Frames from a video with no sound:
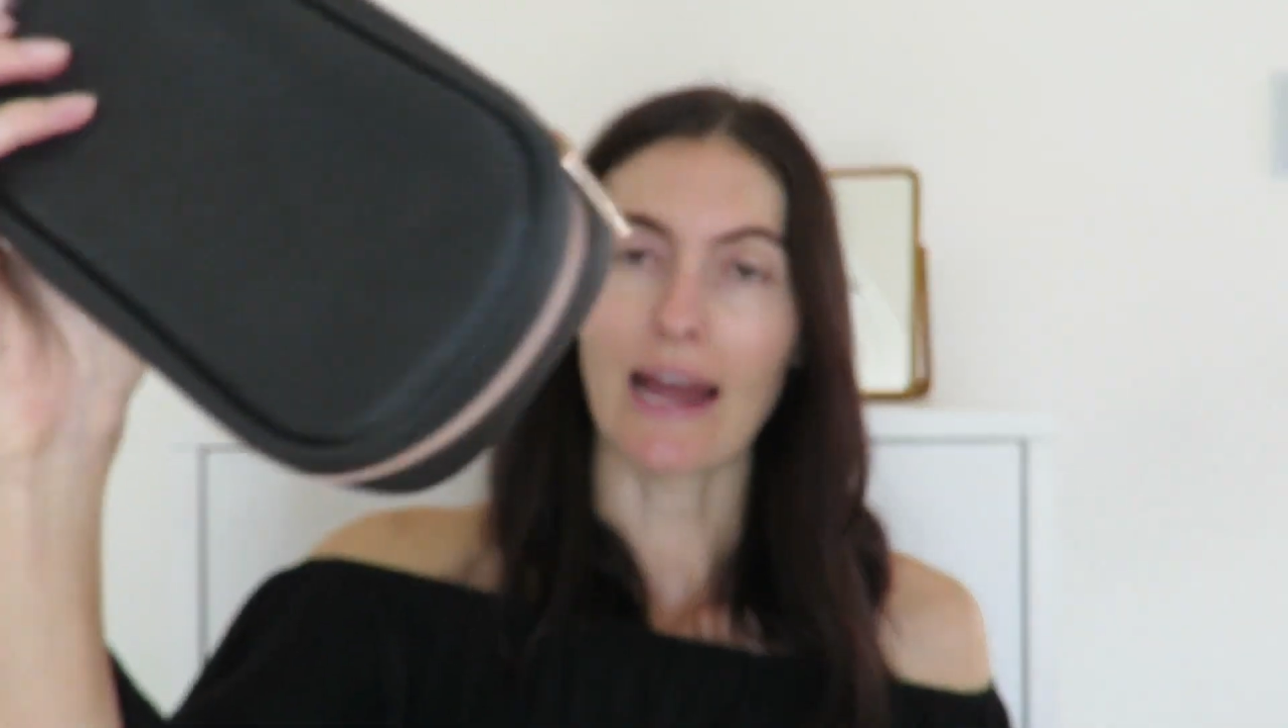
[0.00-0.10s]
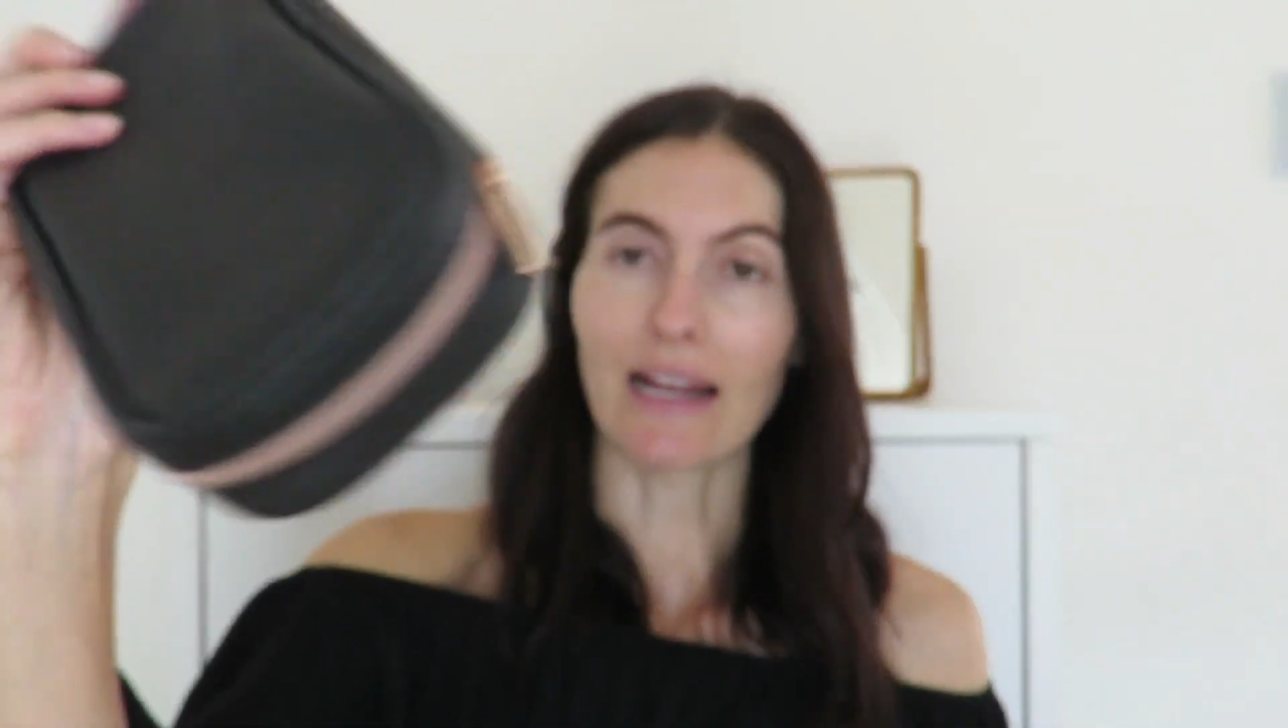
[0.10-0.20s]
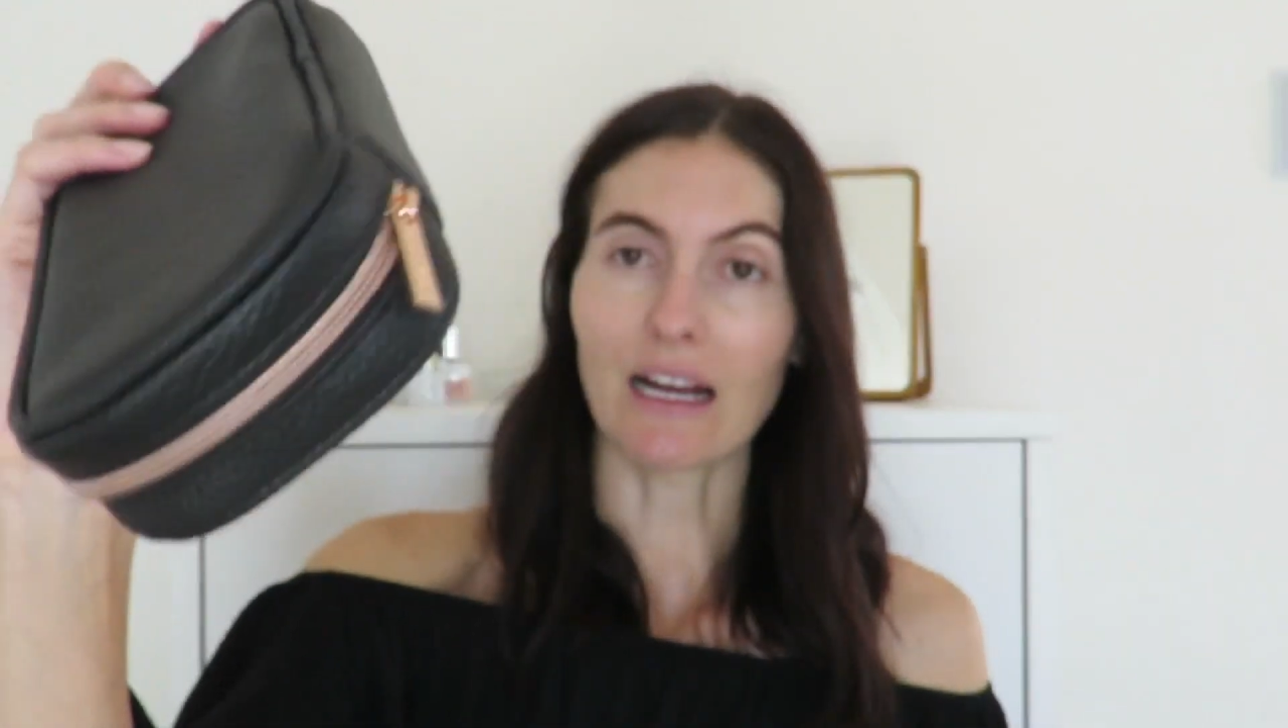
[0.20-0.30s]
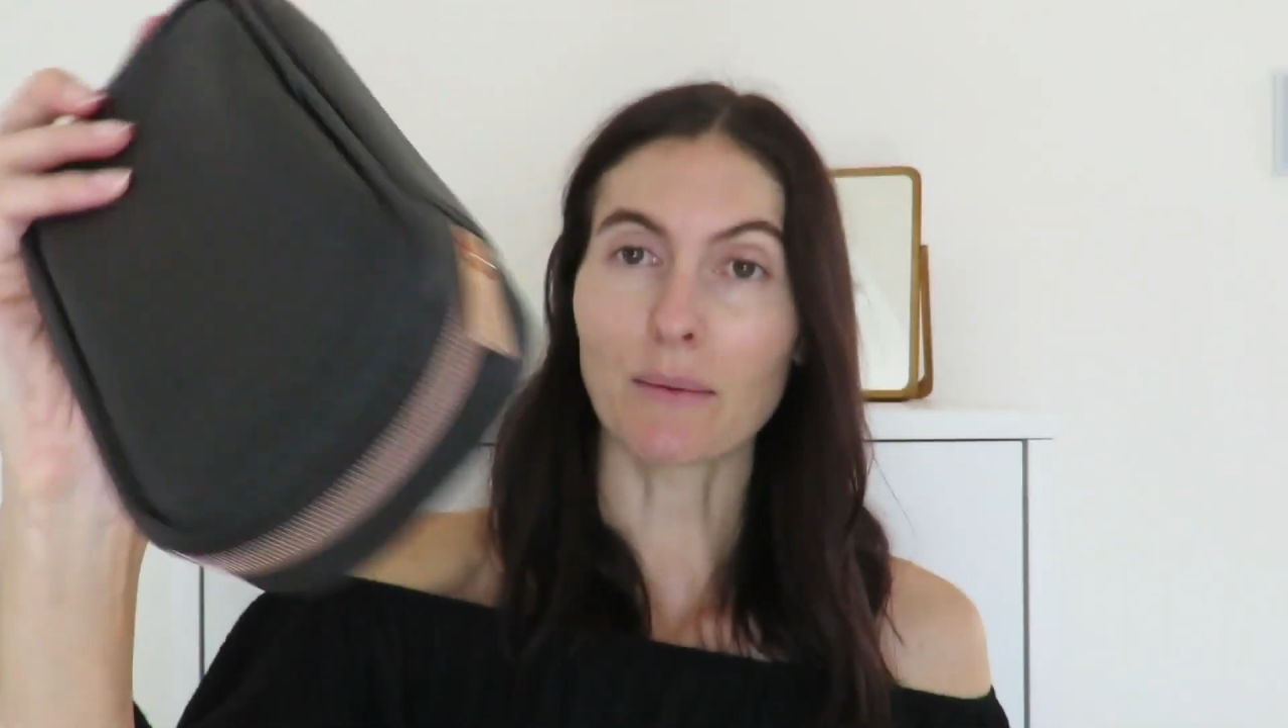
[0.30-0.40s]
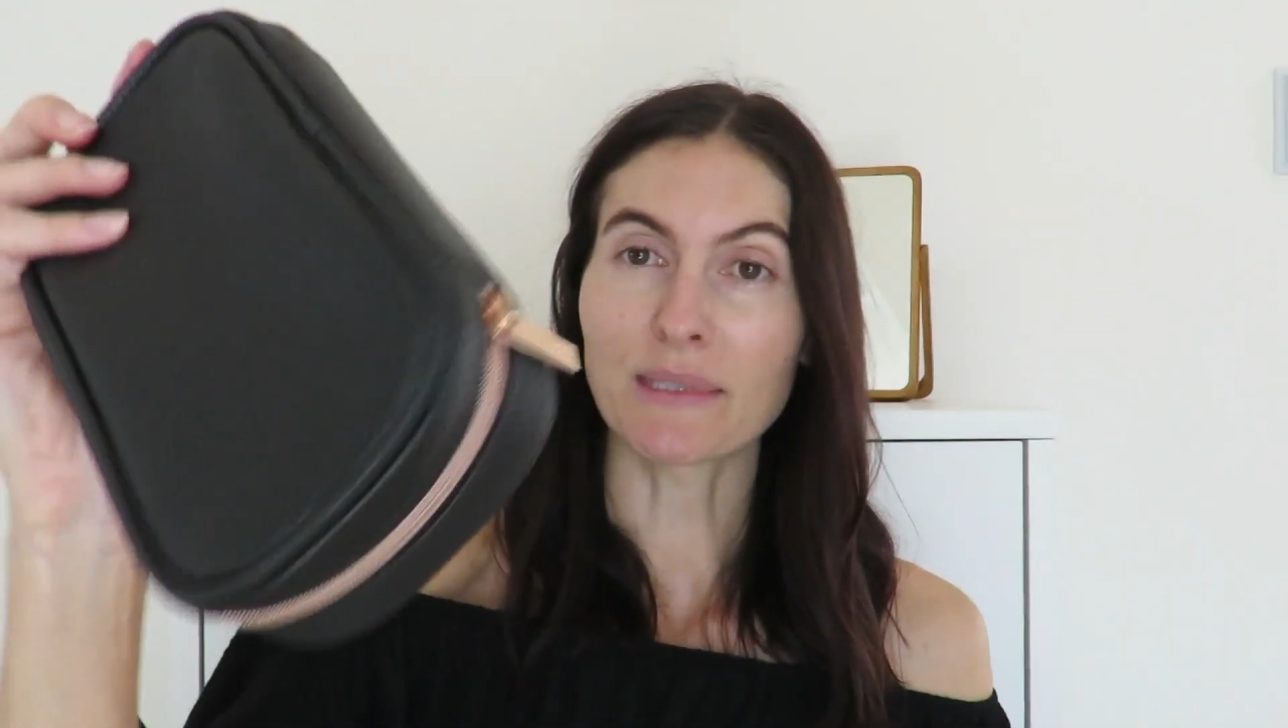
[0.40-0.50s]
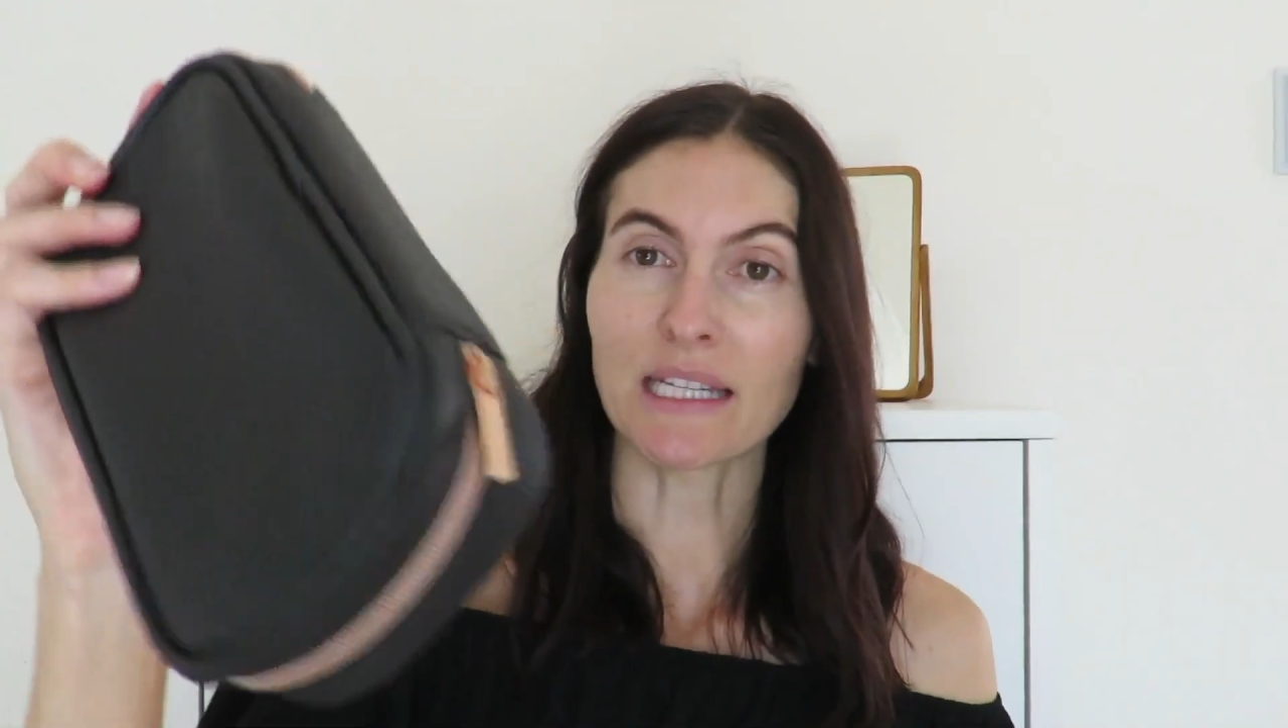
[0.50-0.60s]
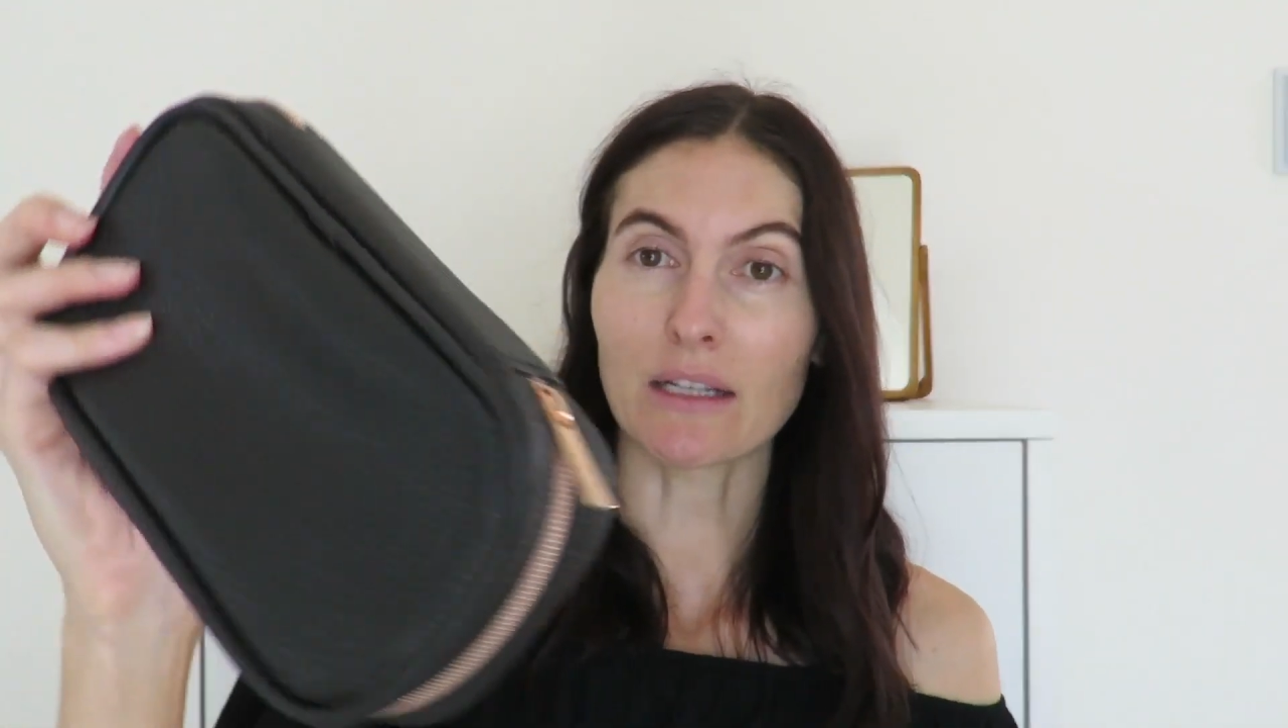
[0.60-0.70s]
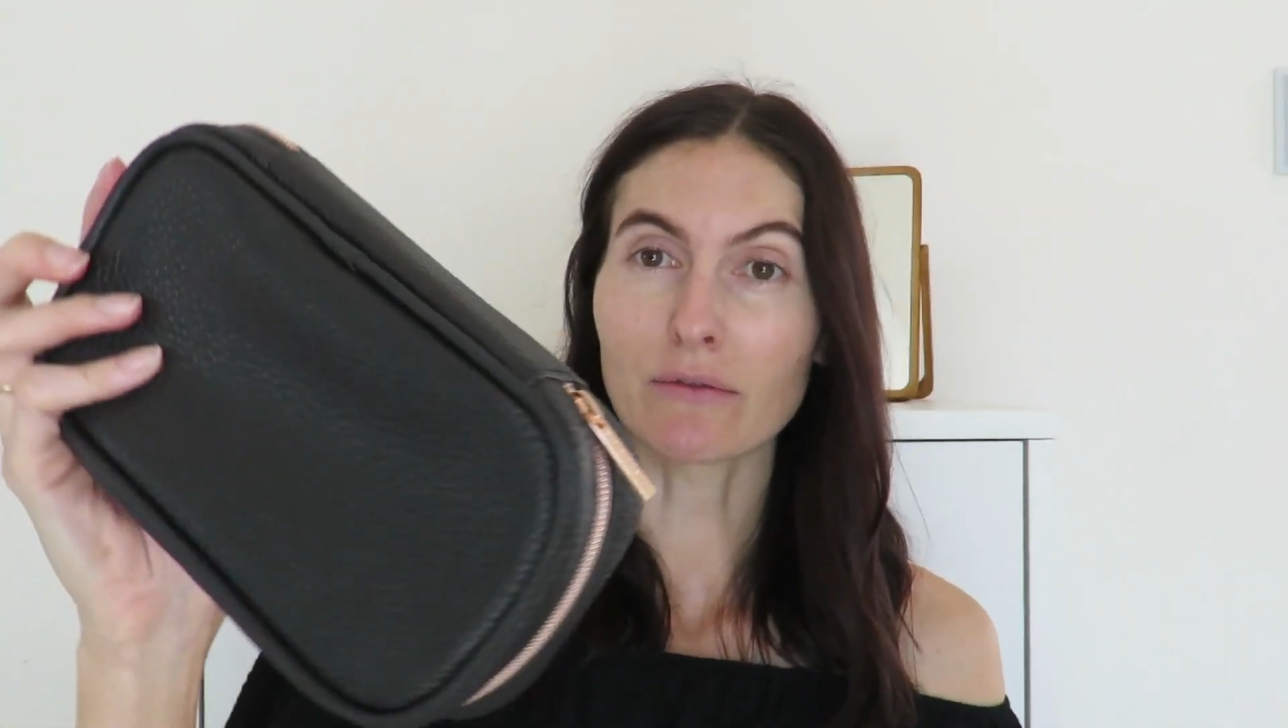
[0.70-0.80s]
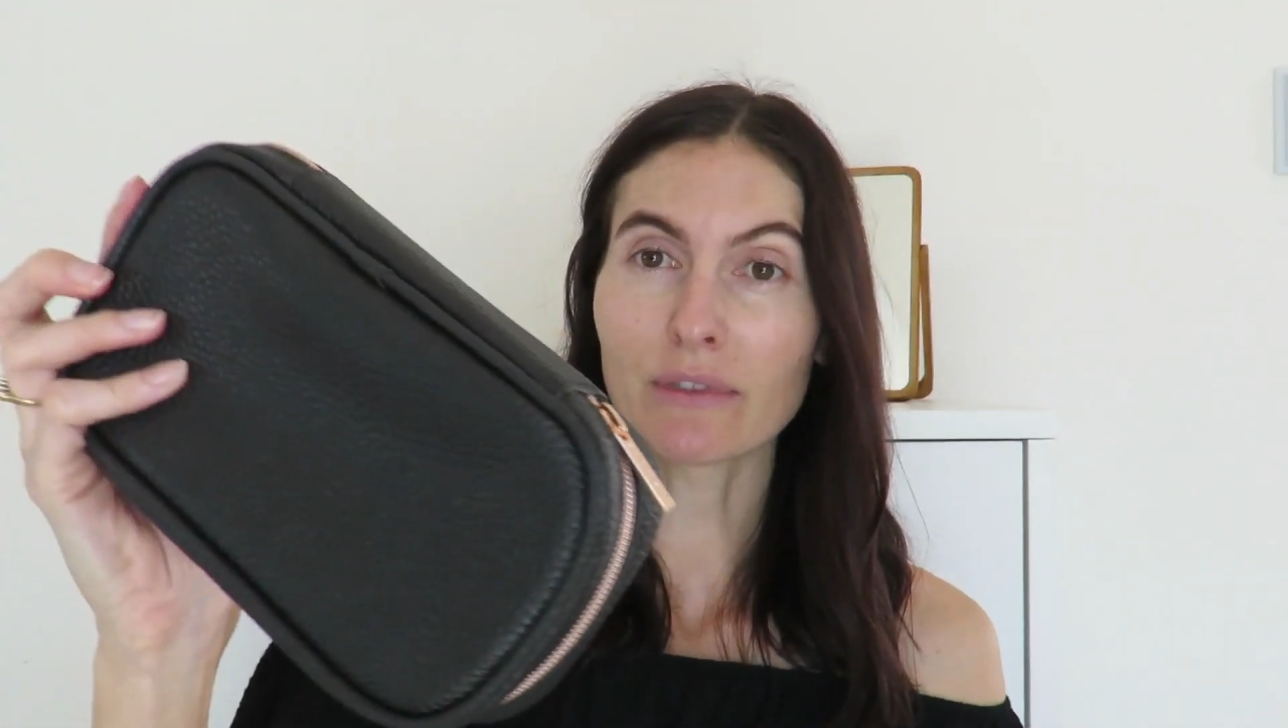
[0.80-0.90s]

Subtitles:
And it comes in a